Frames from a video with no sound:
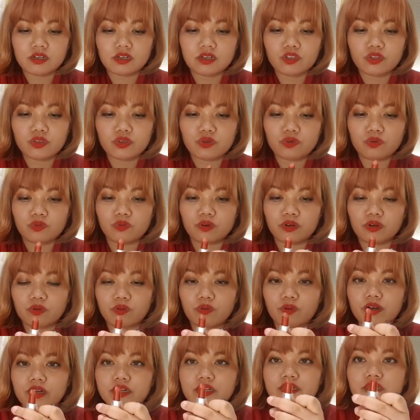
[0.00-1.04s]
newer
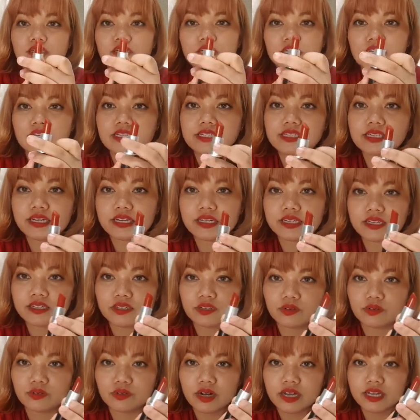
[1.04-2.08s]
one. It's like
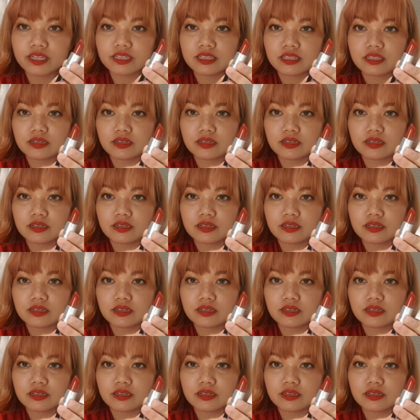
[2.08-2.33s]
a red